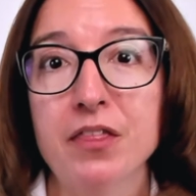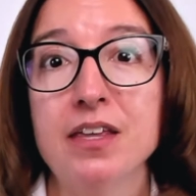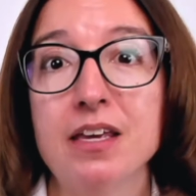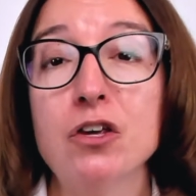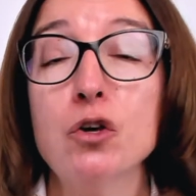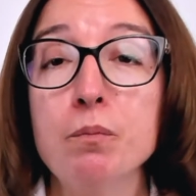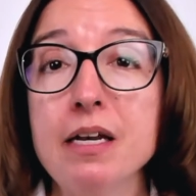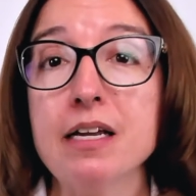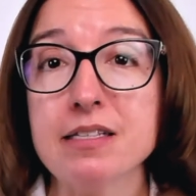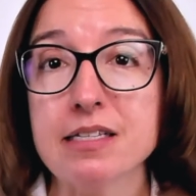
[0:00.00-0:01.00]
the human
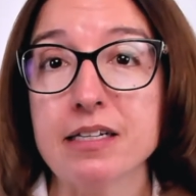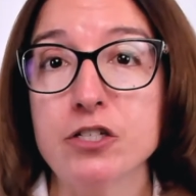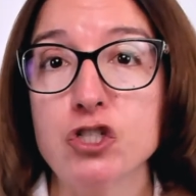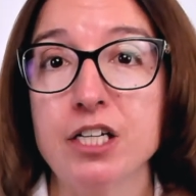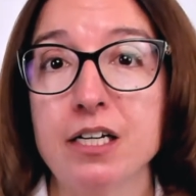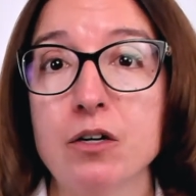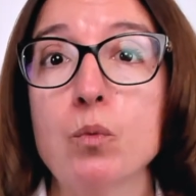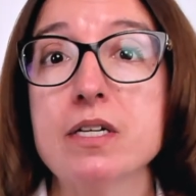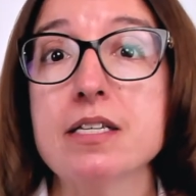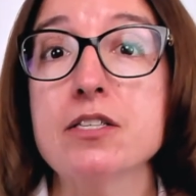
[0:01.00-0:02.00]
insulin gene
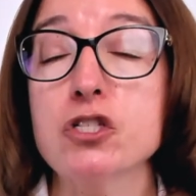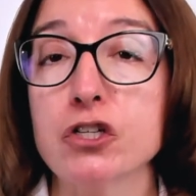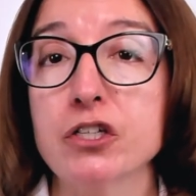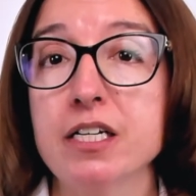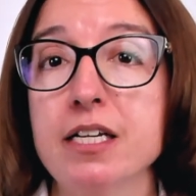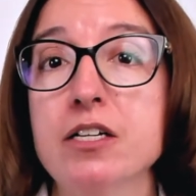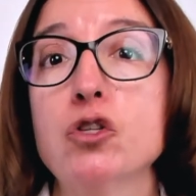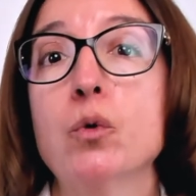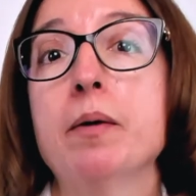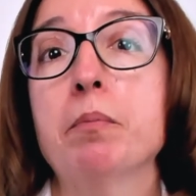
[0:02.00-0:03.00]
was inserted
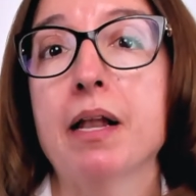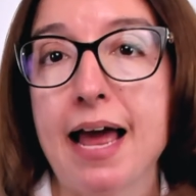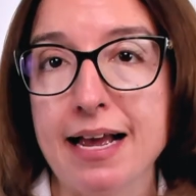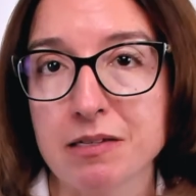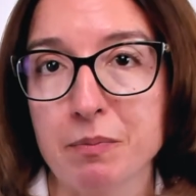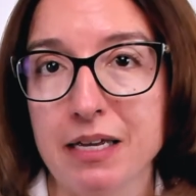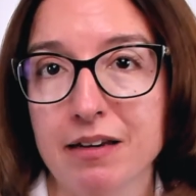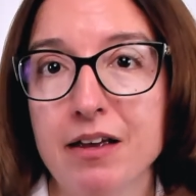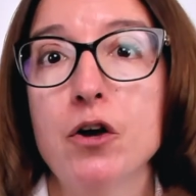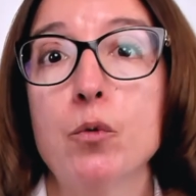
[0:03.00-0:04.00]
into a plasmid
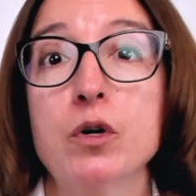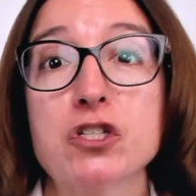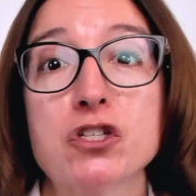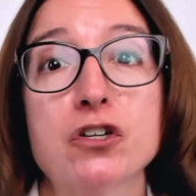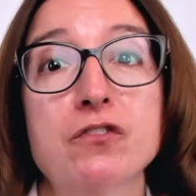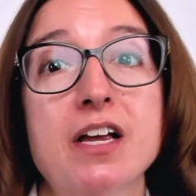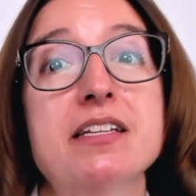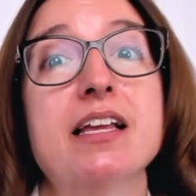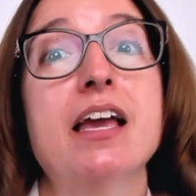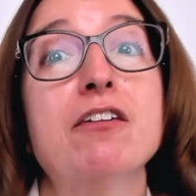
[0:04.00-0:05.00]
which served
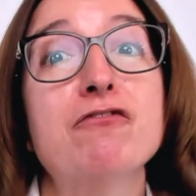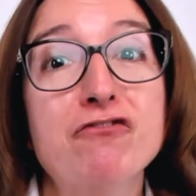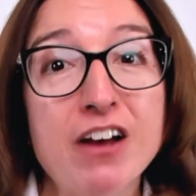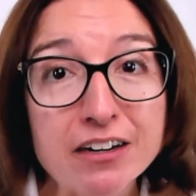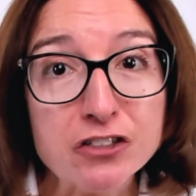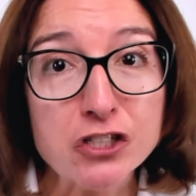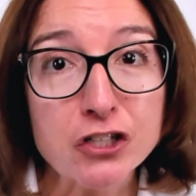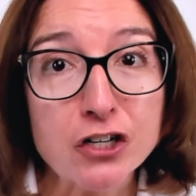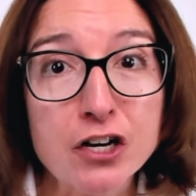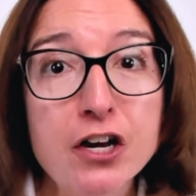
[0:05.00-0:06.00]
as a
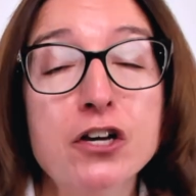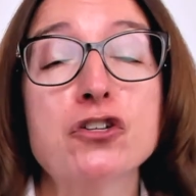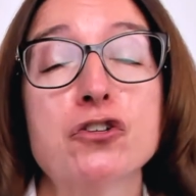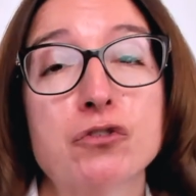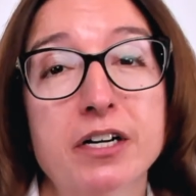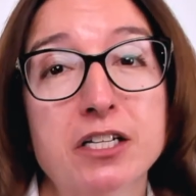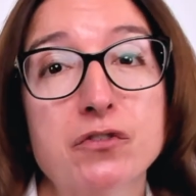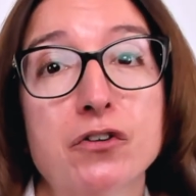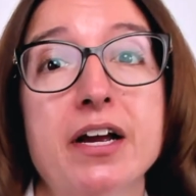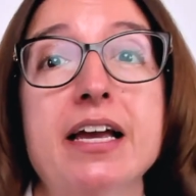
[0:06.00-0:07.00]
vector to
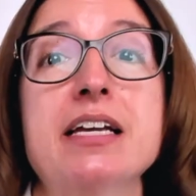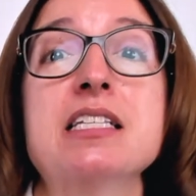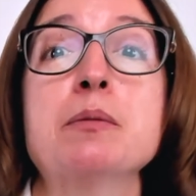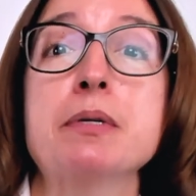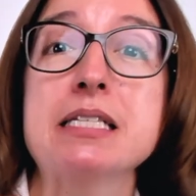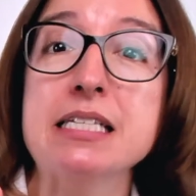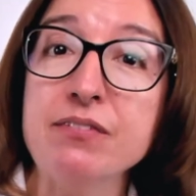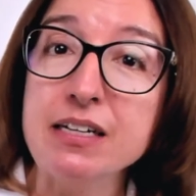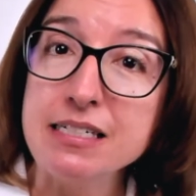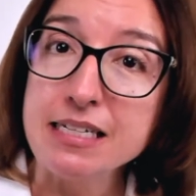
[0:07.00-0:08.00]
transfer a
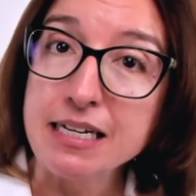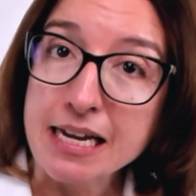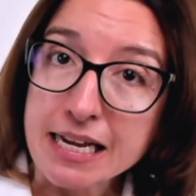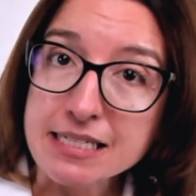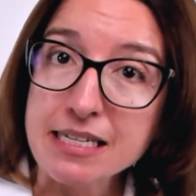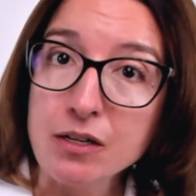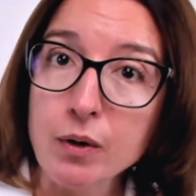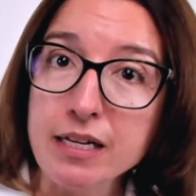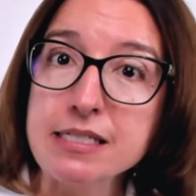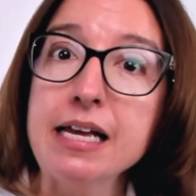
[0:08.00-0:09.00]
specific DNA
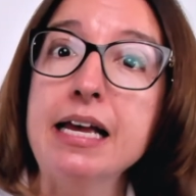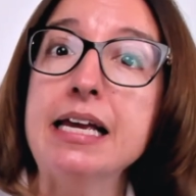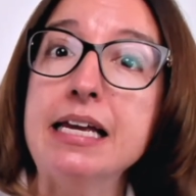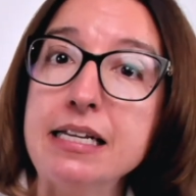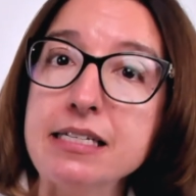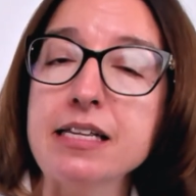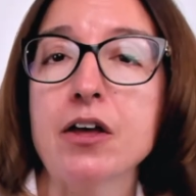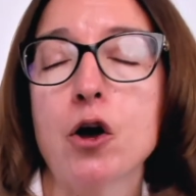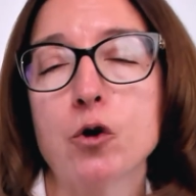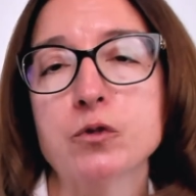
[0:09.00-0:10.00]
sequence into the
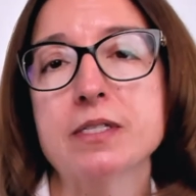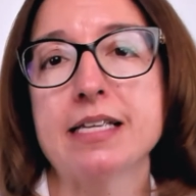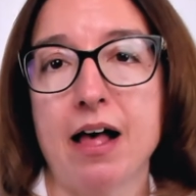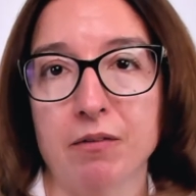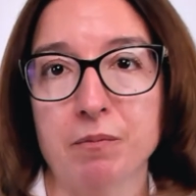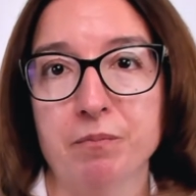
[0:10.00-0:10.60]
host cell.